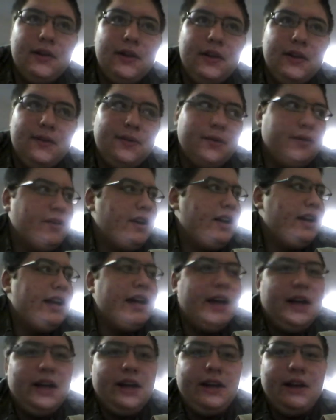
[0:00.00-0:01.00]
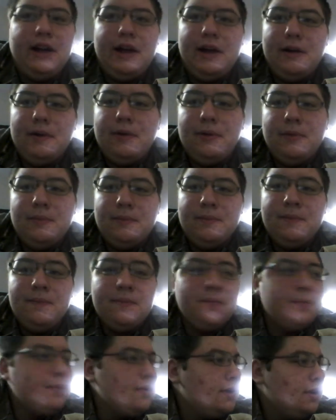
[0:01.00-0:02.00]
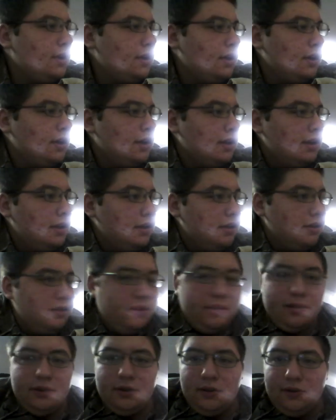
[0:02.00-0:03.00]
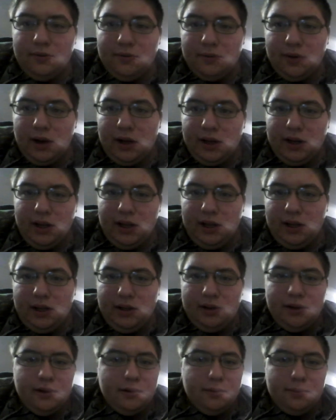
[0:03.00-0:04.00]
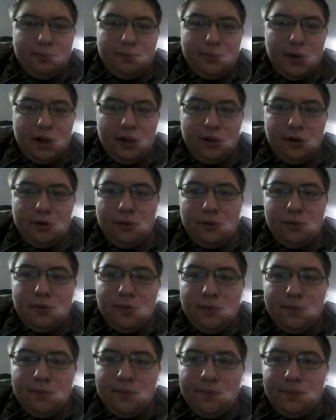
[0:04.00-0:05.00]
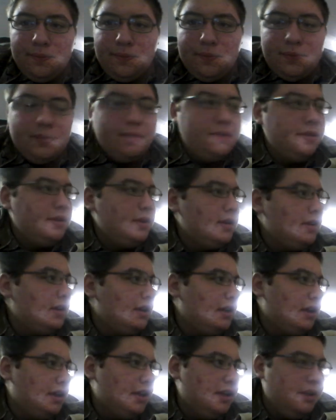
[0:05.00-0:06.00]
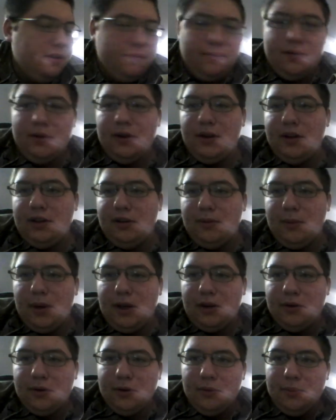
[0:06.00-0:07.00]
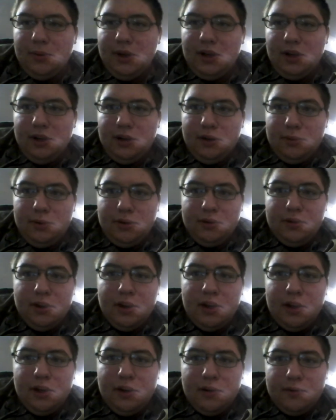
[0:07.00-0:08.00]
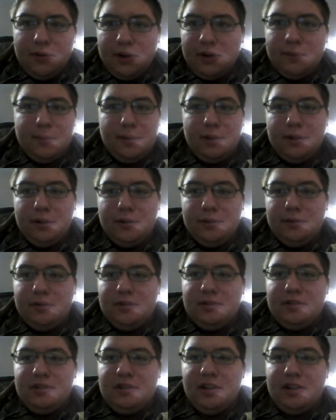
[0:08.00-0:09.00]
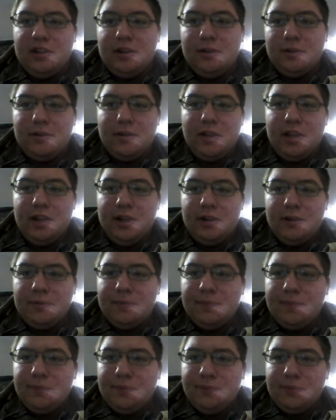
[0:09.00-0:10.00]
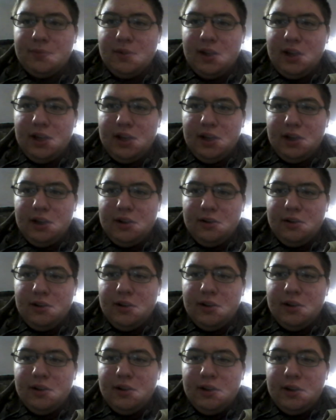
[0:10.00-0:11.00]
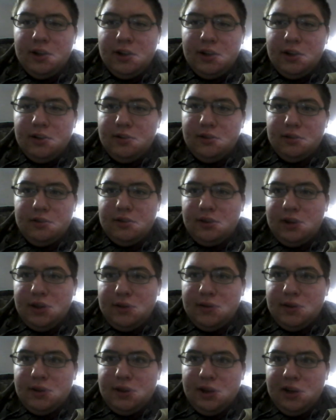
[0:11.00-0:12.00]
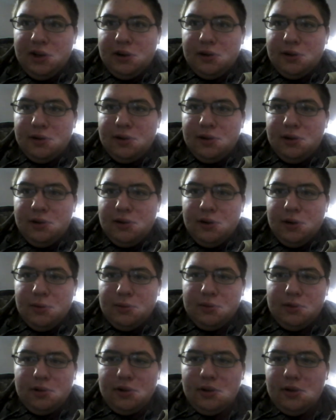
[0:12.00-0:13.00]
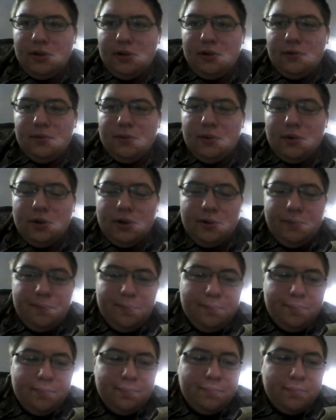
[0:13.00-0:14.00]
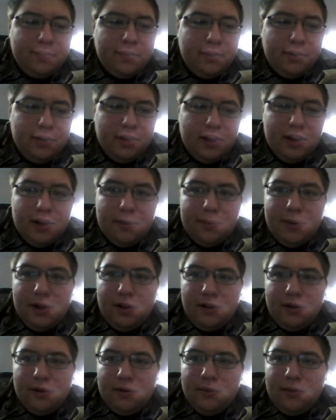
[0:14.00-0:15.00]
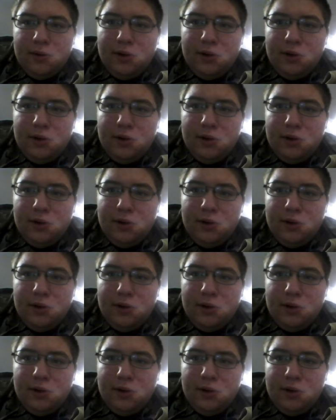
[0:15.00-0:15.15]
If you're trying to hide it at home, find a pillow. If you make your own bed anyways, find a pillow and just stick it under there and just leave it there. No one's going to look for it in a pillow.